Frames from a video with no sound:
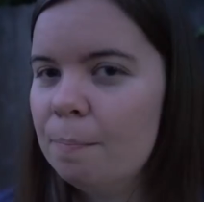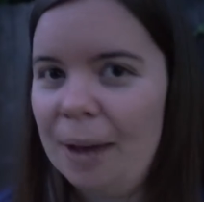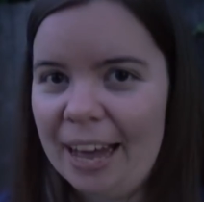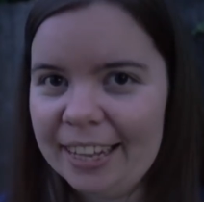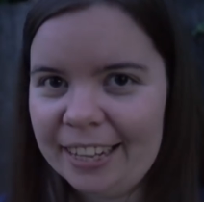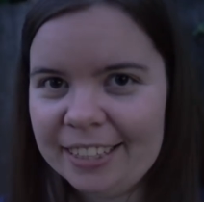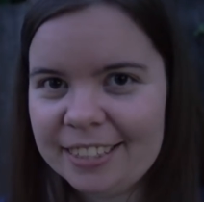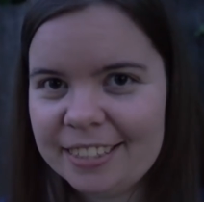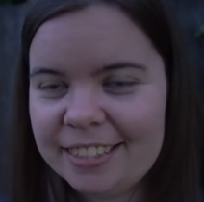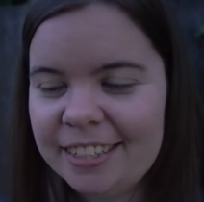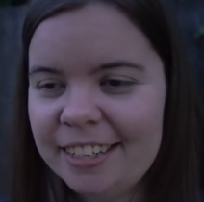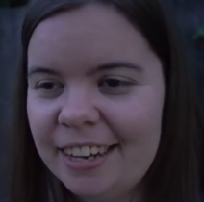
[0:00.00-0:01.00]

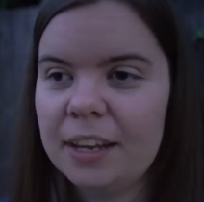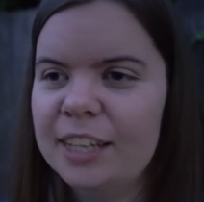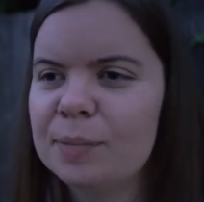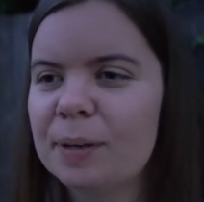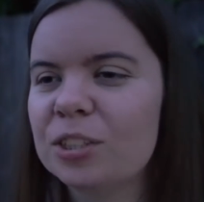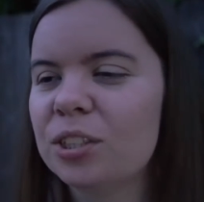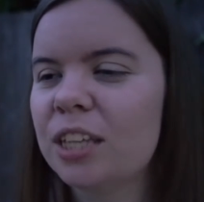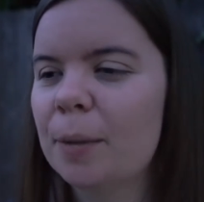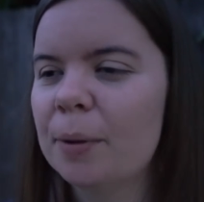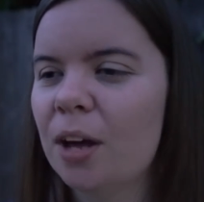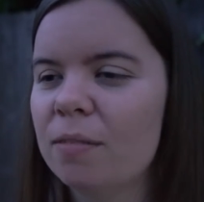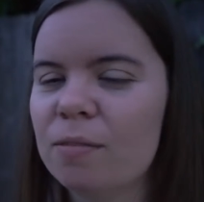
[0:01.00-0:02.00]
balanced. Especially
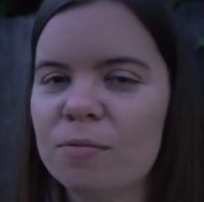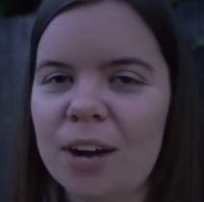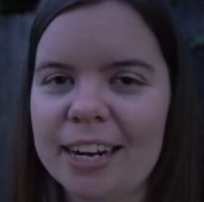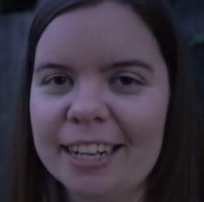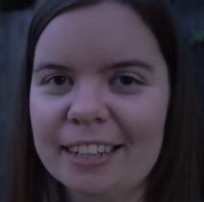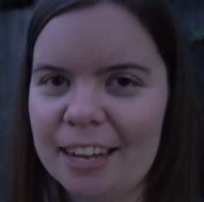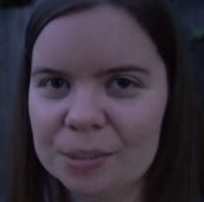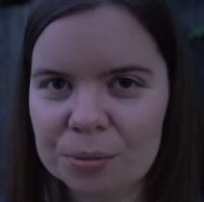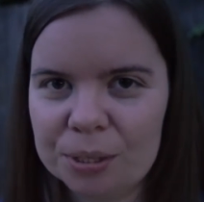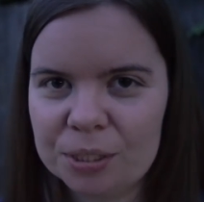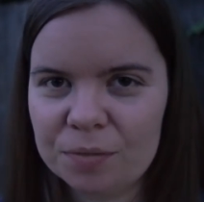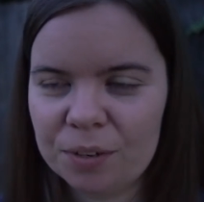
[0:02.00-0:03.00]
coming off of riding
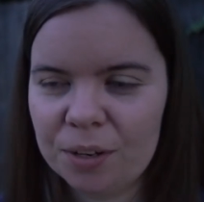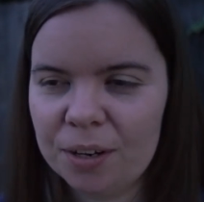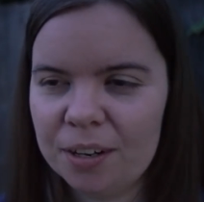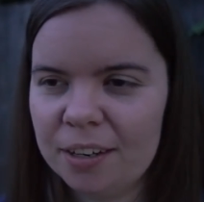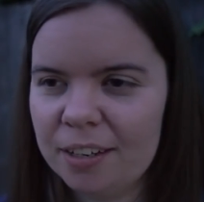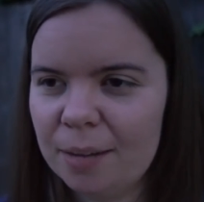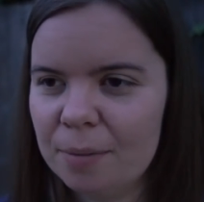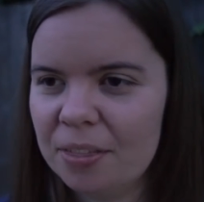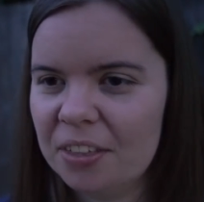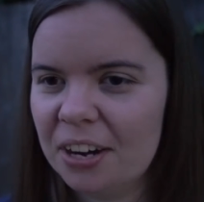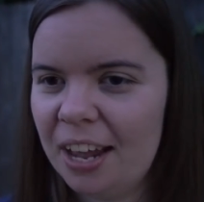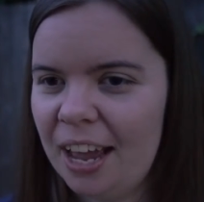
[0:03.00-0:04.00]
Lazarus for a
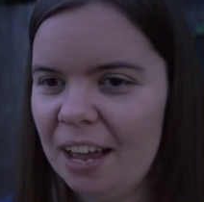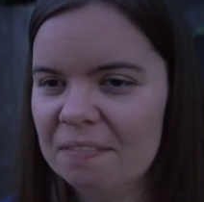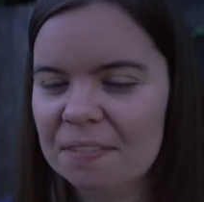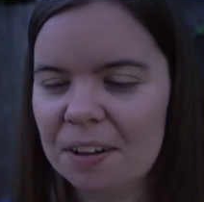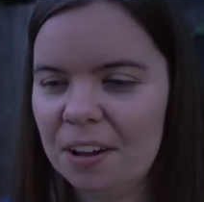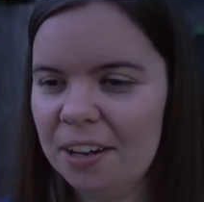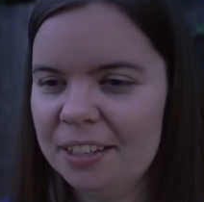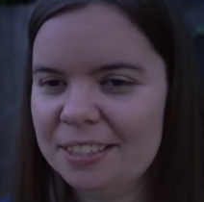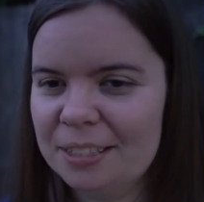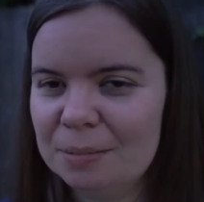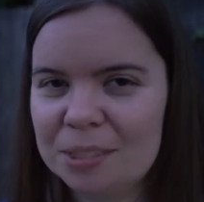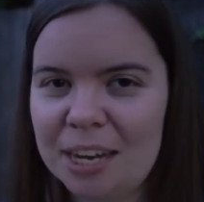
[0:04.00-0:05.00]
month and a half on
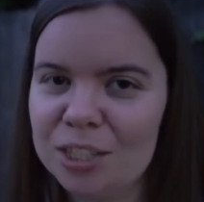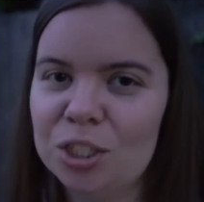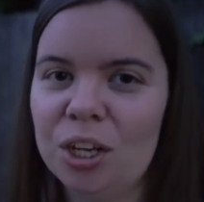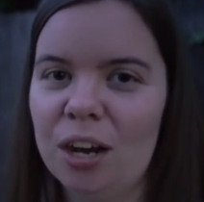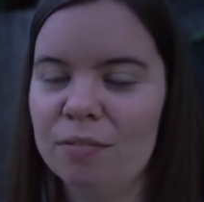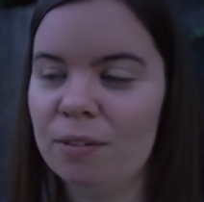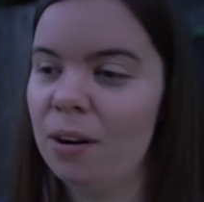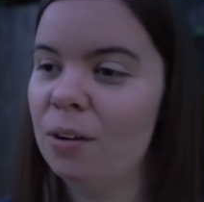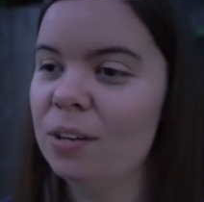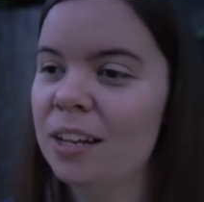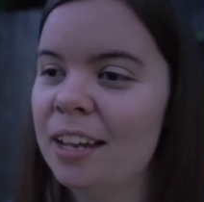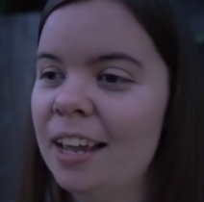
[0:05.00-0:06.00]
some sketchy
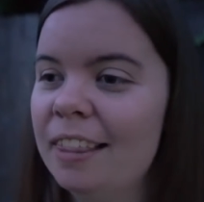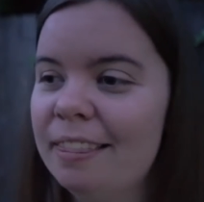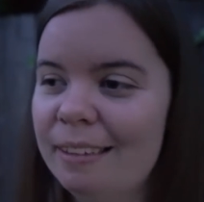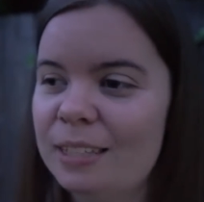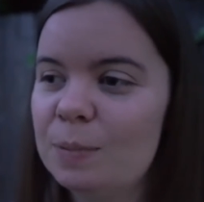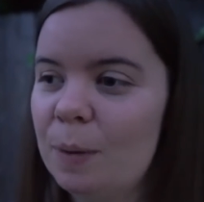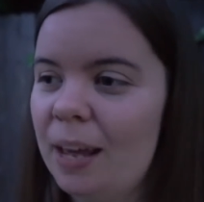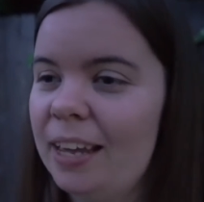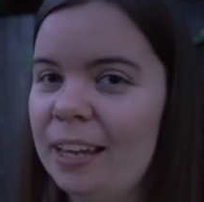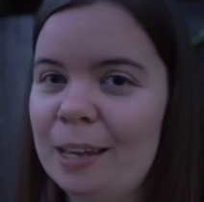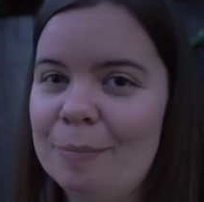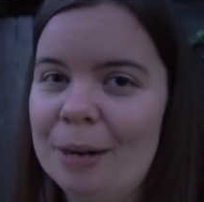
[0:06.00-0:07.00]
off-road, this bike
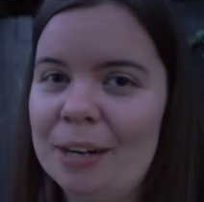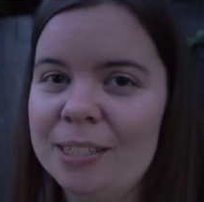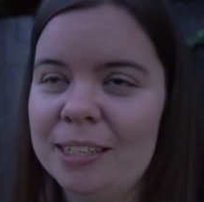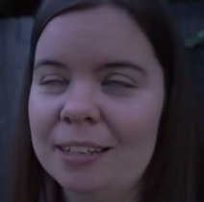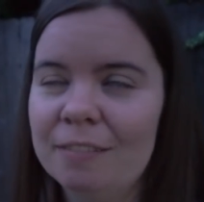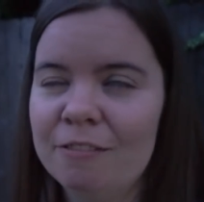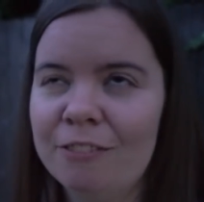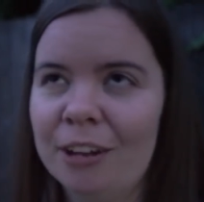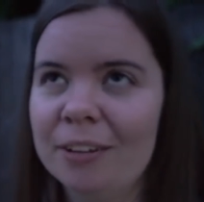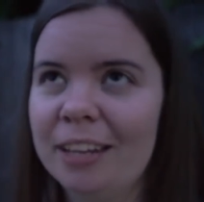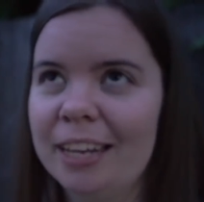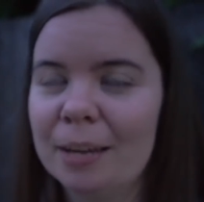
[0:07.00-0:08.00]
in comparison
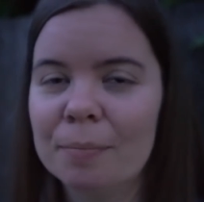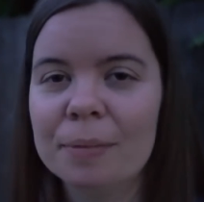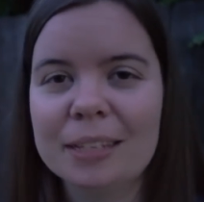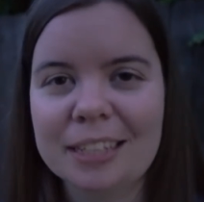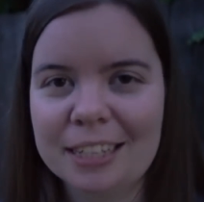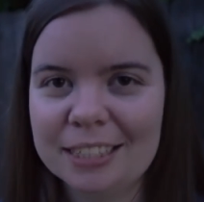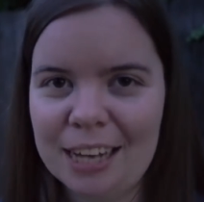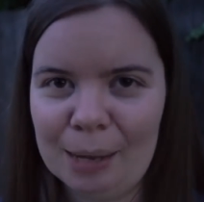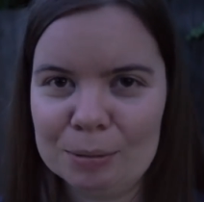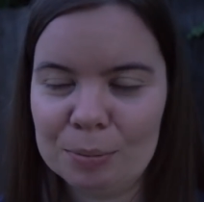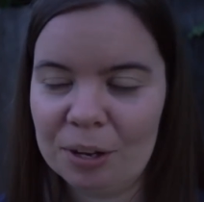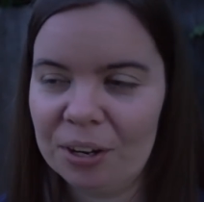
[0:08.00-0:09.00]
felt like a million
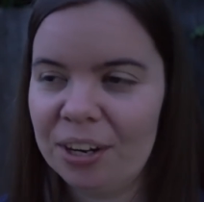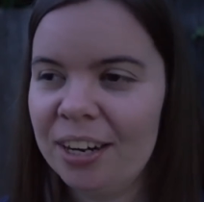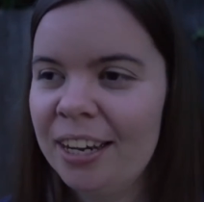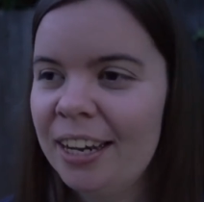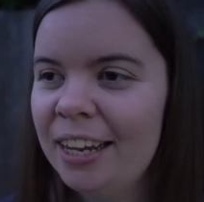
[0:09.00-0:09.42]
times better.